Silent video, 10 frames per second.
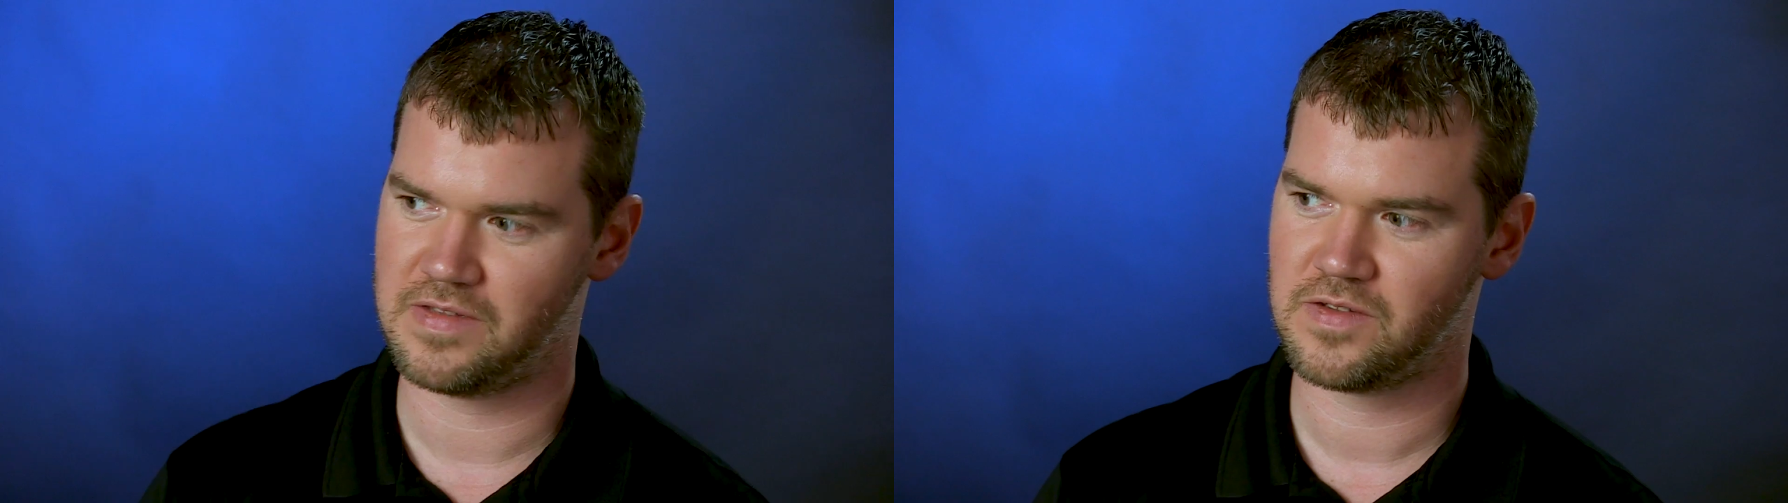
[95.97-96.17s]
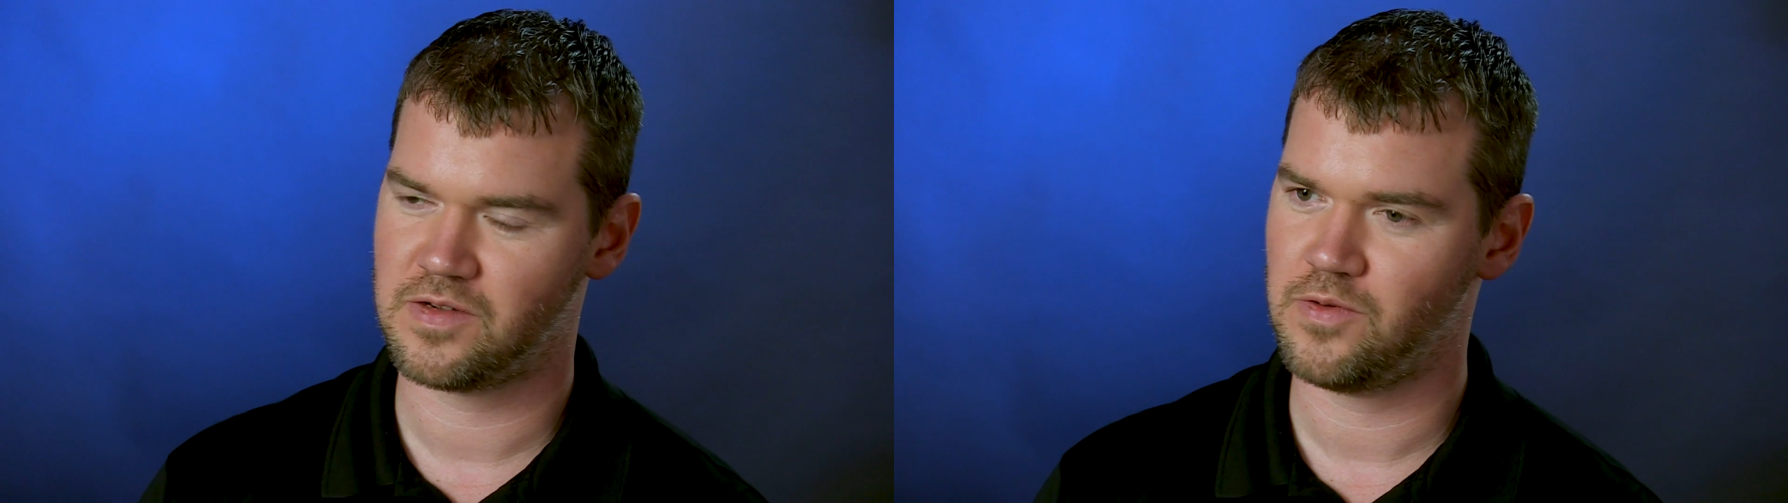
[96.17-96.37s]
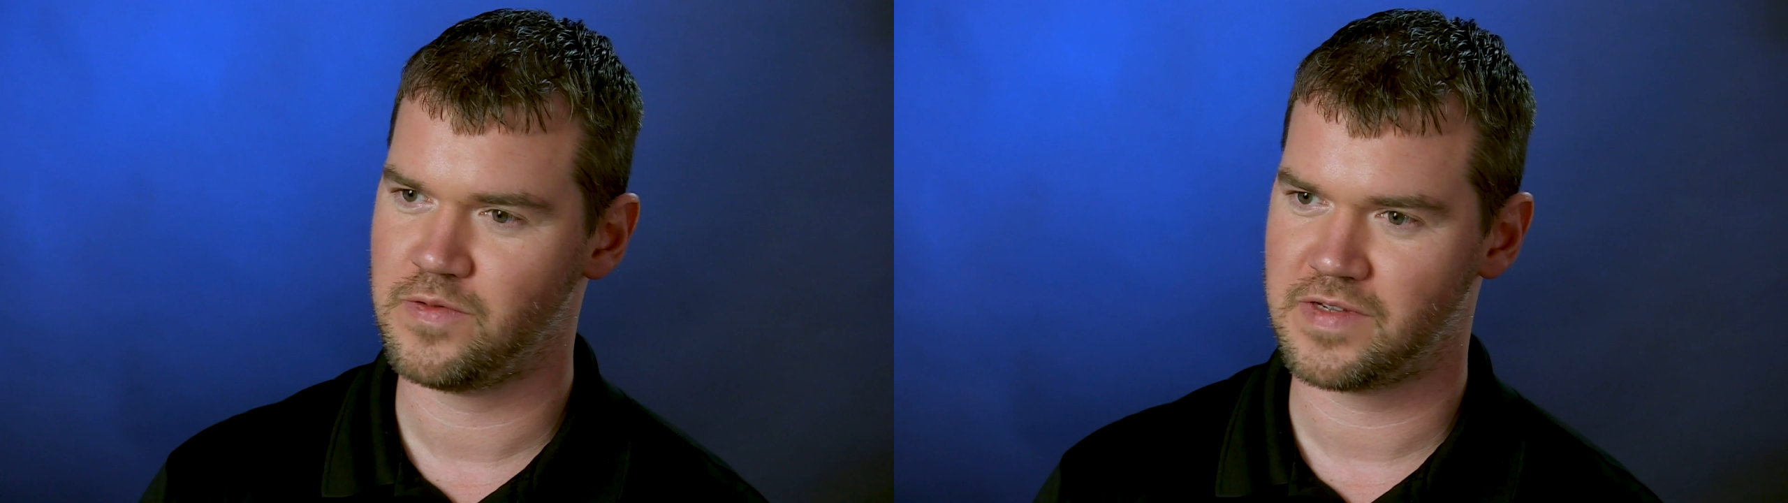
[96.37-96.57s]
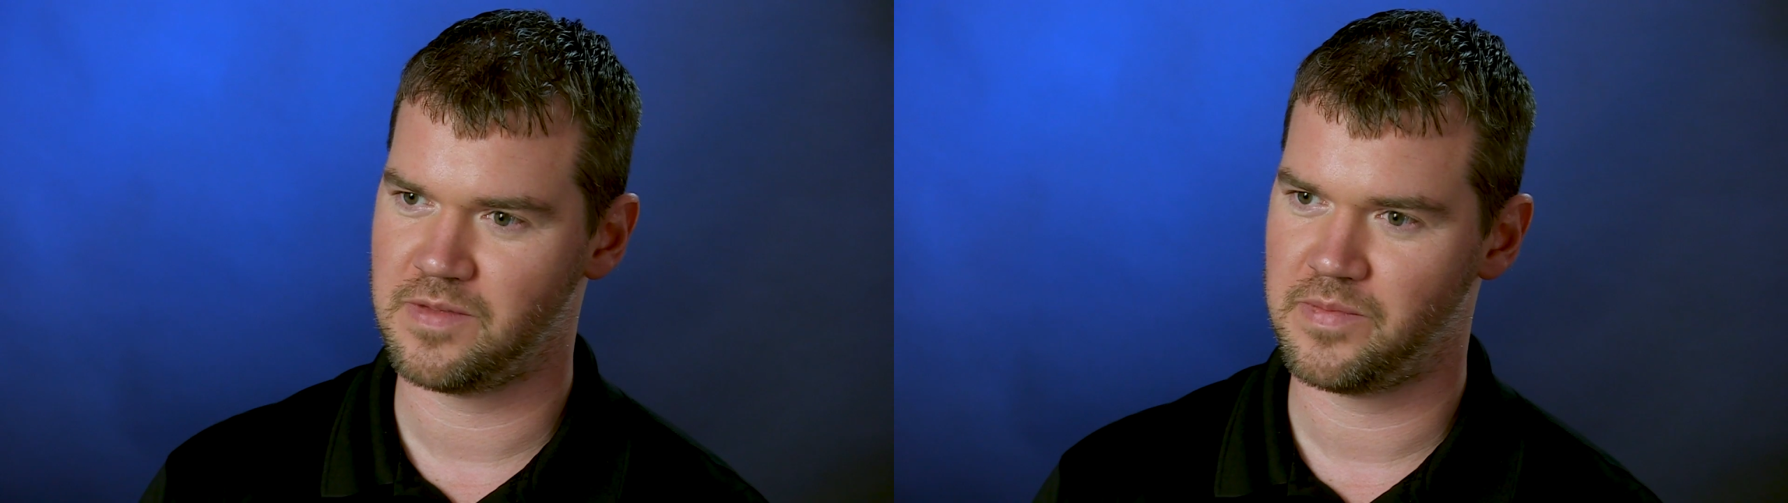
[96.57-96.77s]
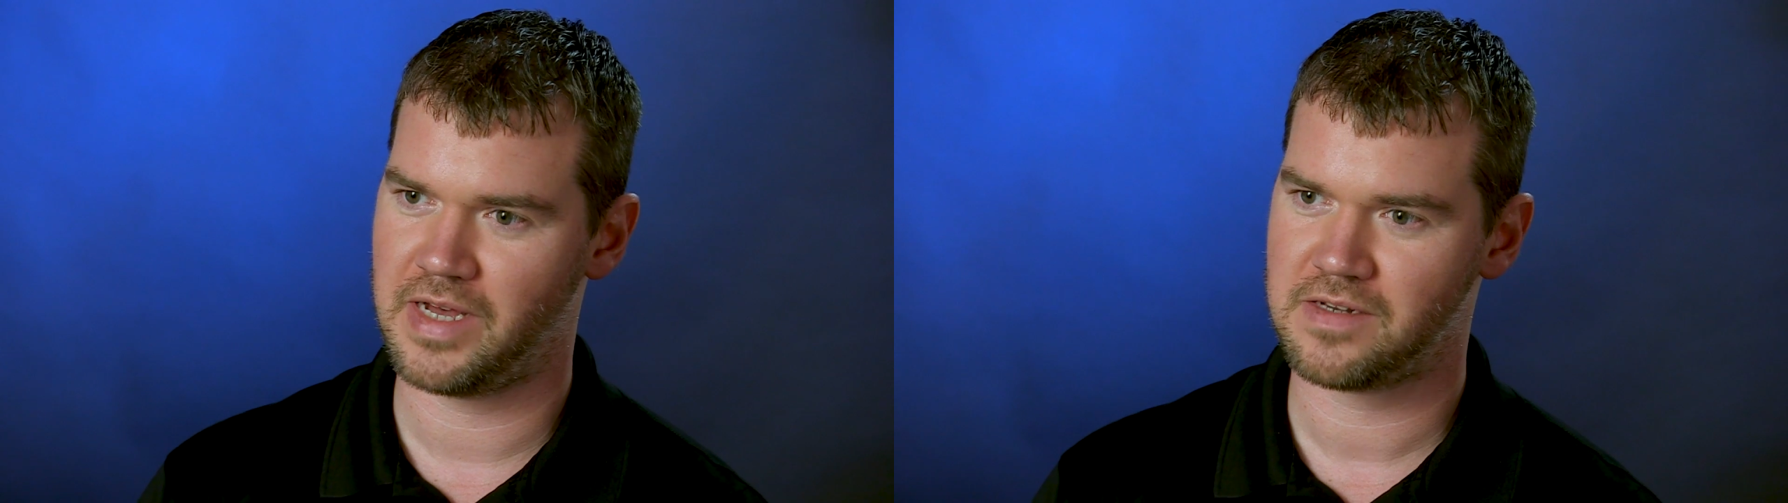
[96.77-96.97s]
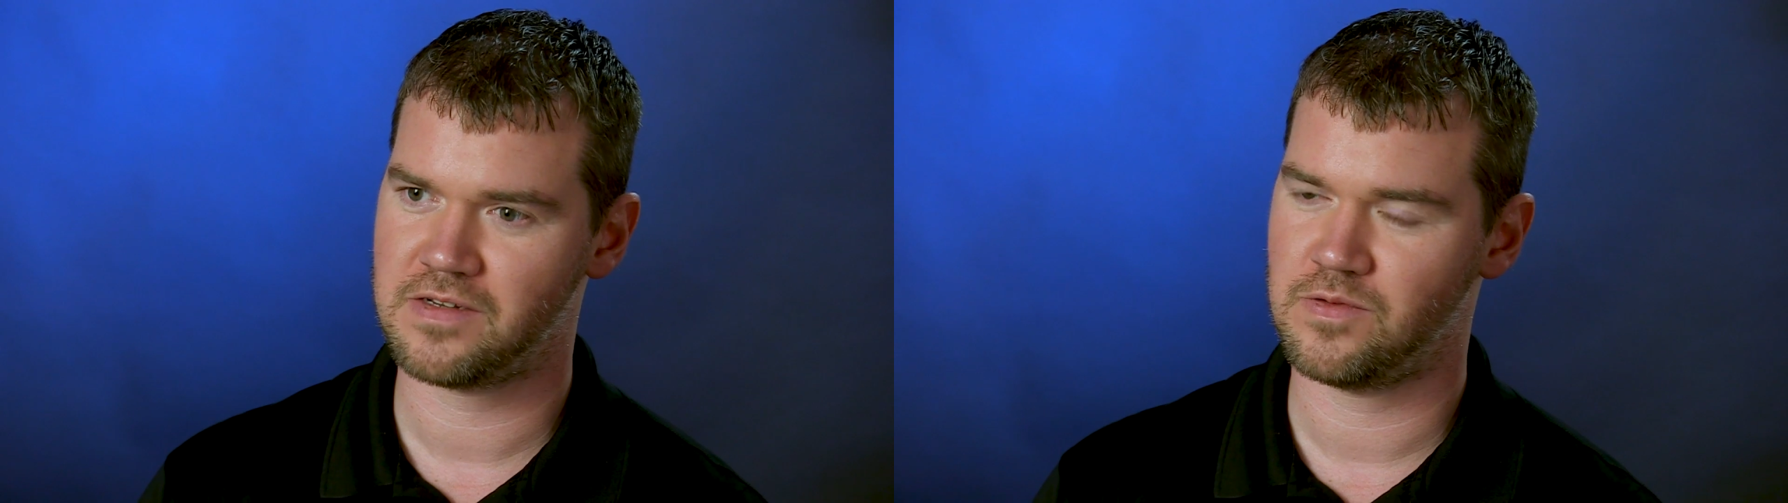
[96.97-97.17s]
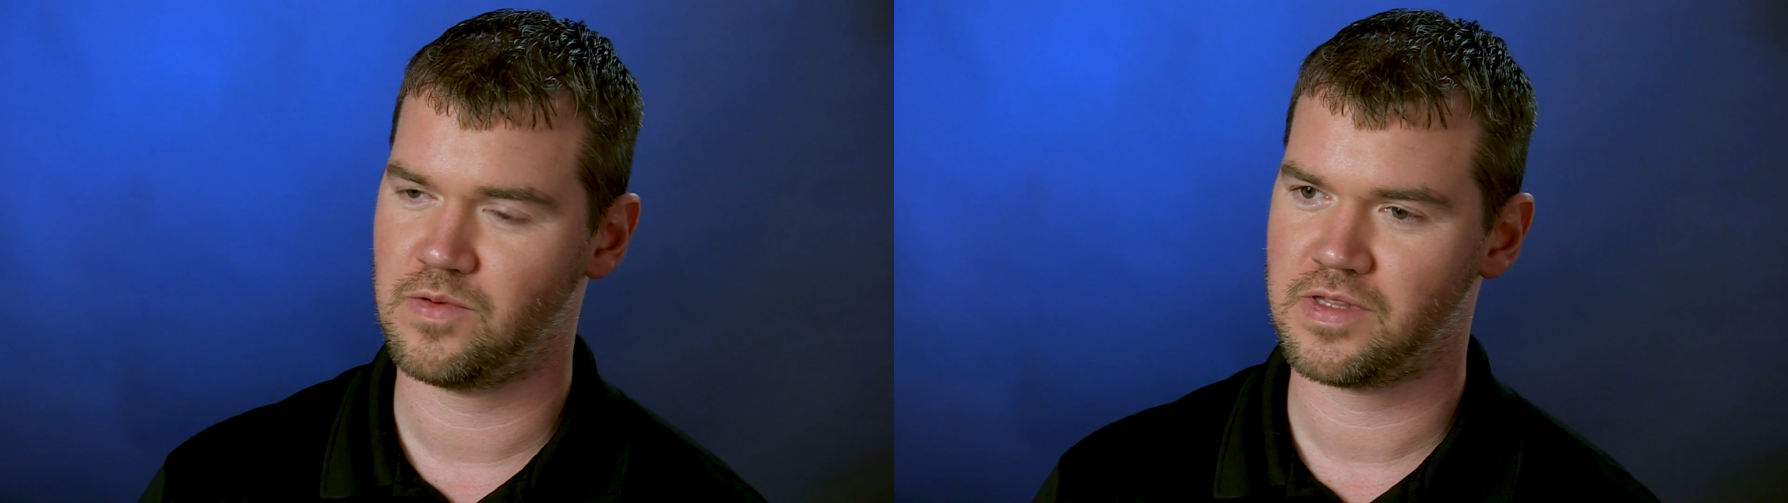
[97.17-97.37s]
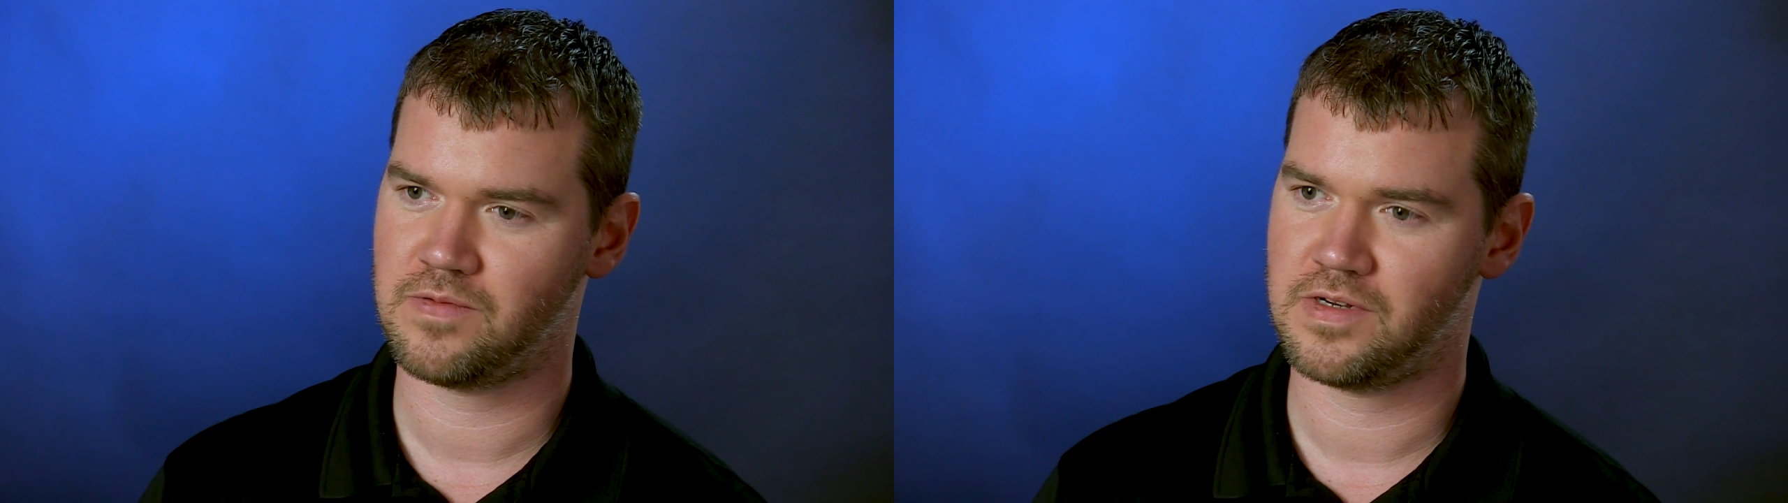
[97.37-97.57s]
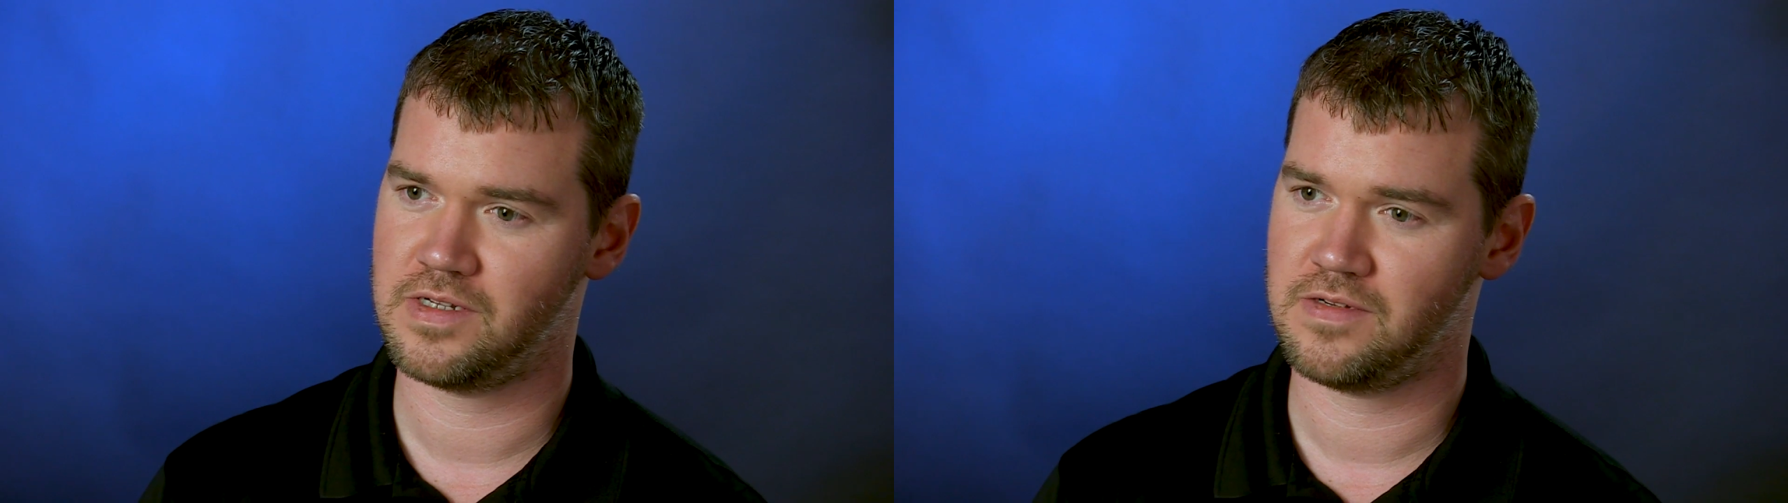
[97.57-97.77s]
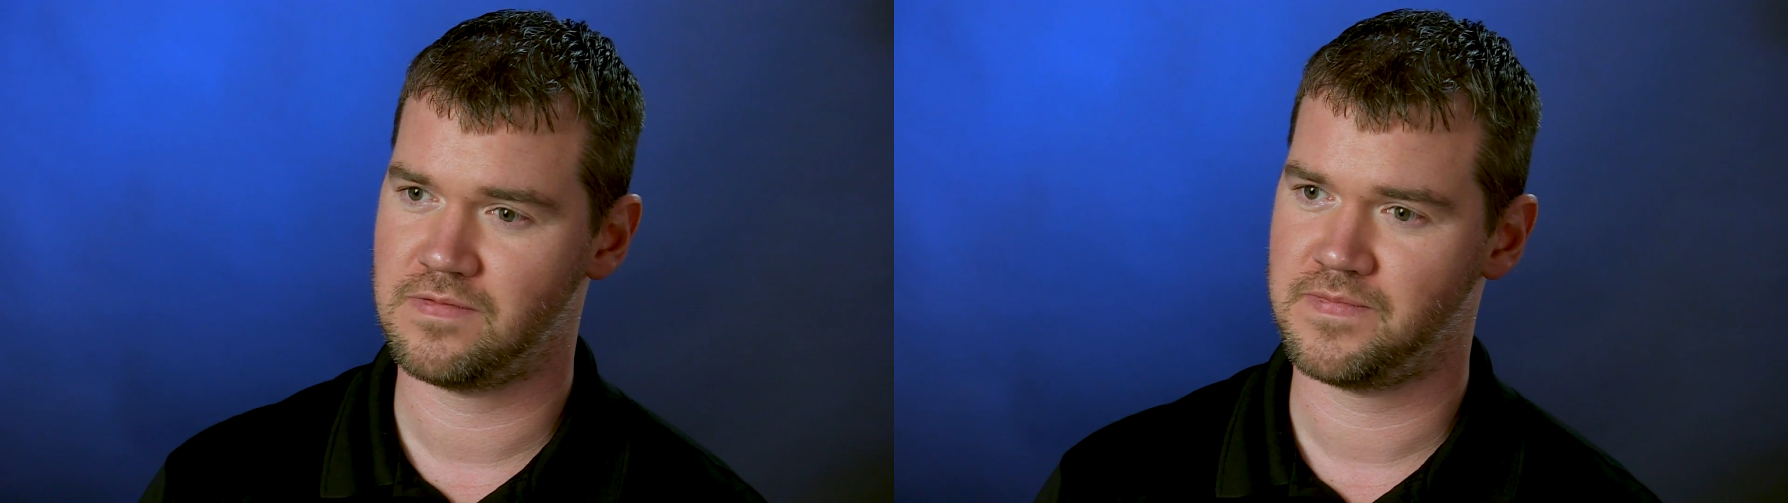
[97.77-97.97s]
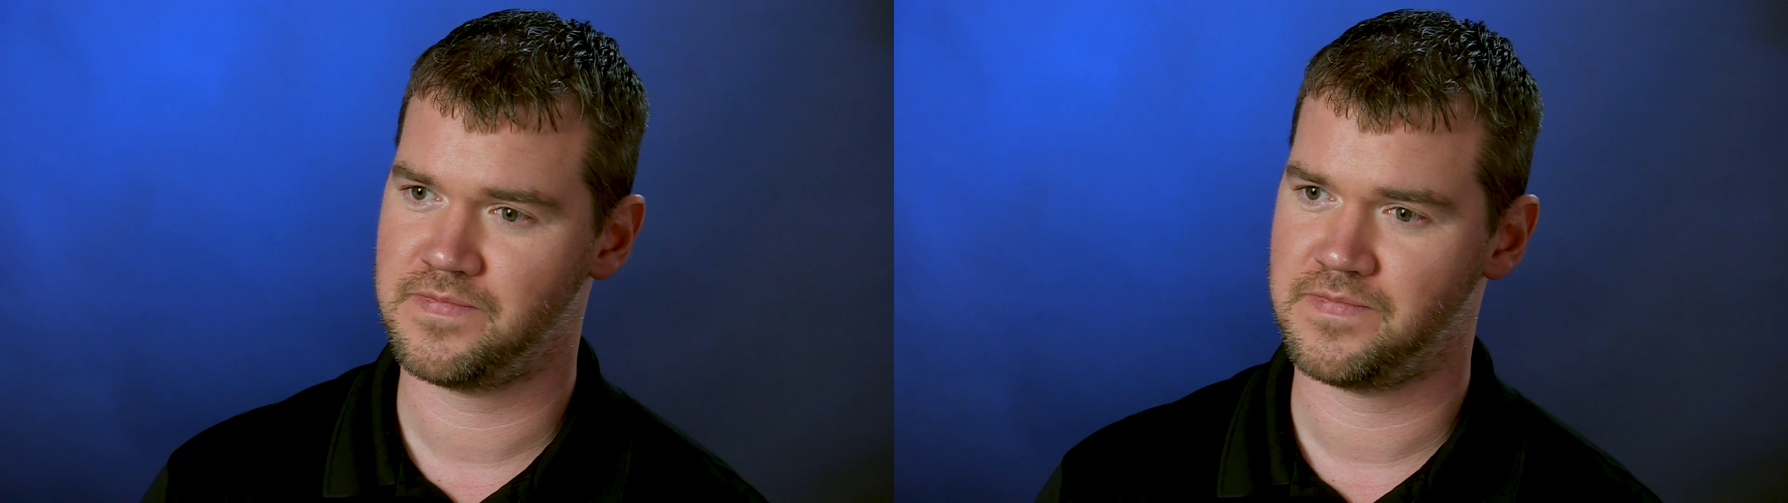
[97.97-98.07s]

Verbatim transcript: That's the goal, is get them back to doing what they want to do.